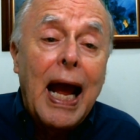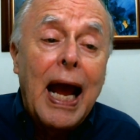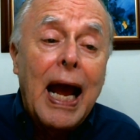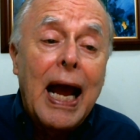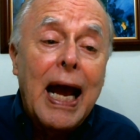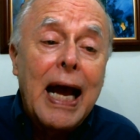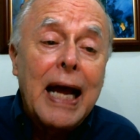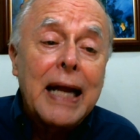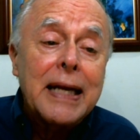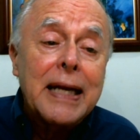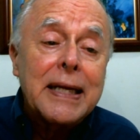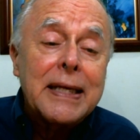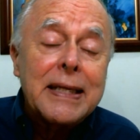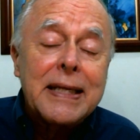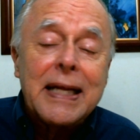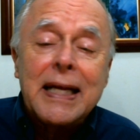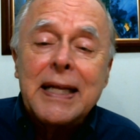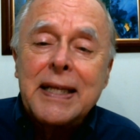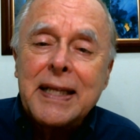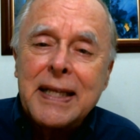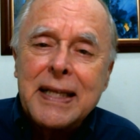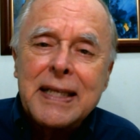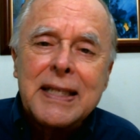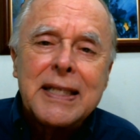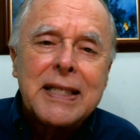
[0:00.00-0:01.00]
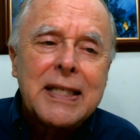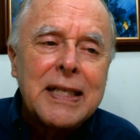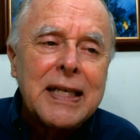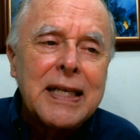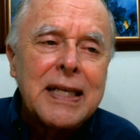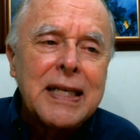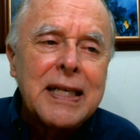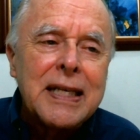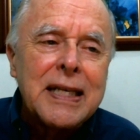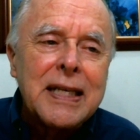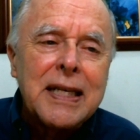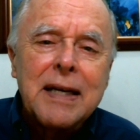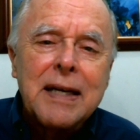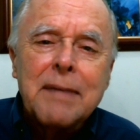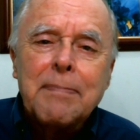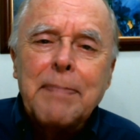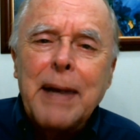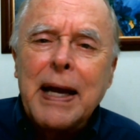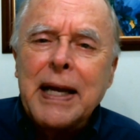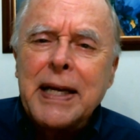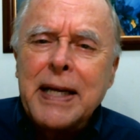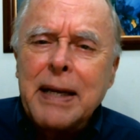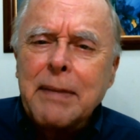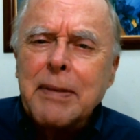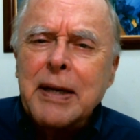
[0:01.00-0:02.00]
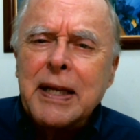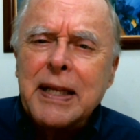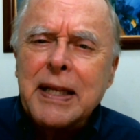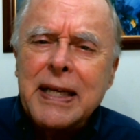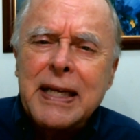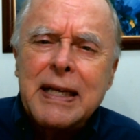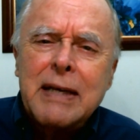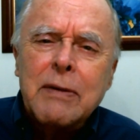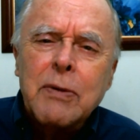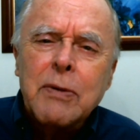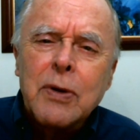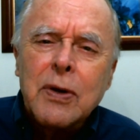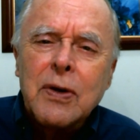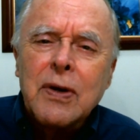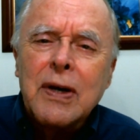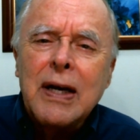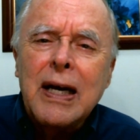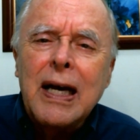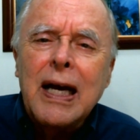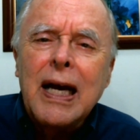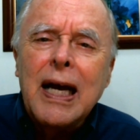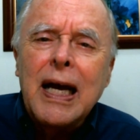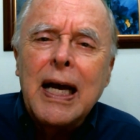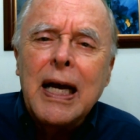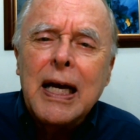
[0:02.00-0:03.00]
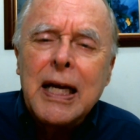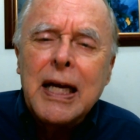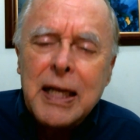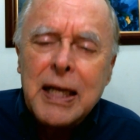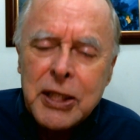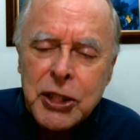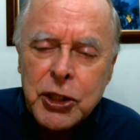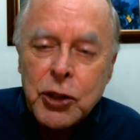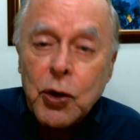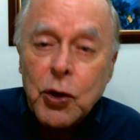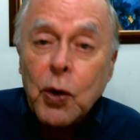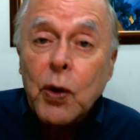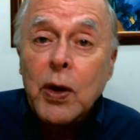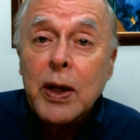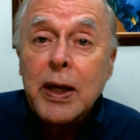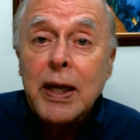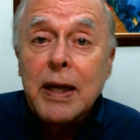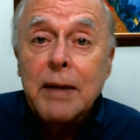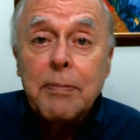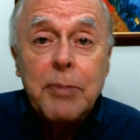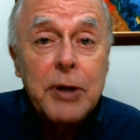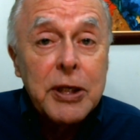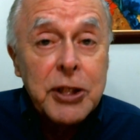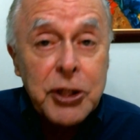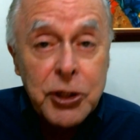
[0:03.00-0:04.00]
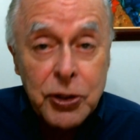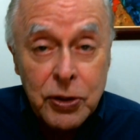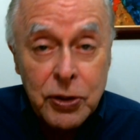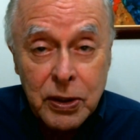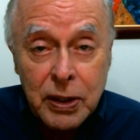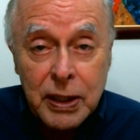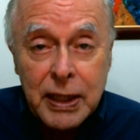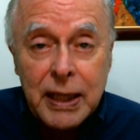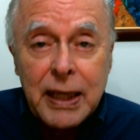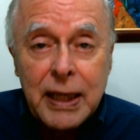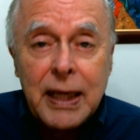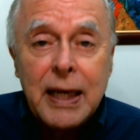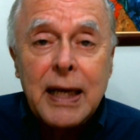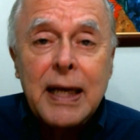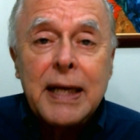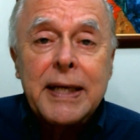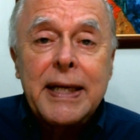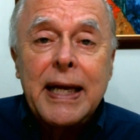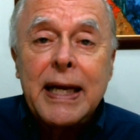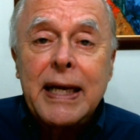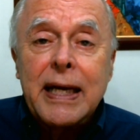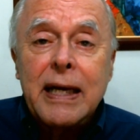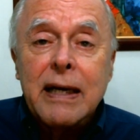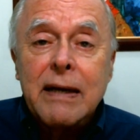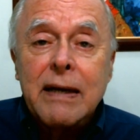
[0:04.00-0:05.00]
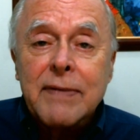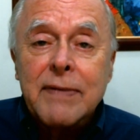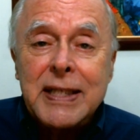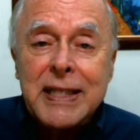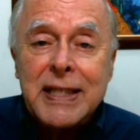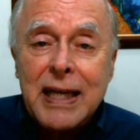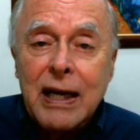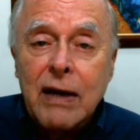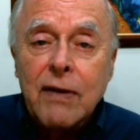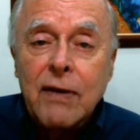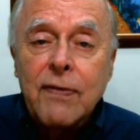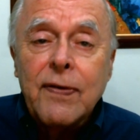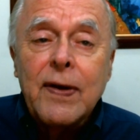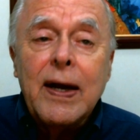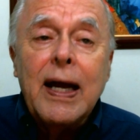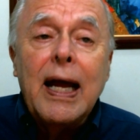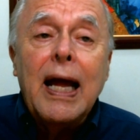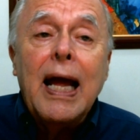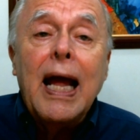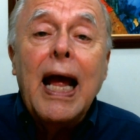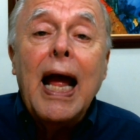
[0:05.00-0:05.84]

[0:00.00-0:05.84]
and that this pandemic thing will slowly but surely take care of itself,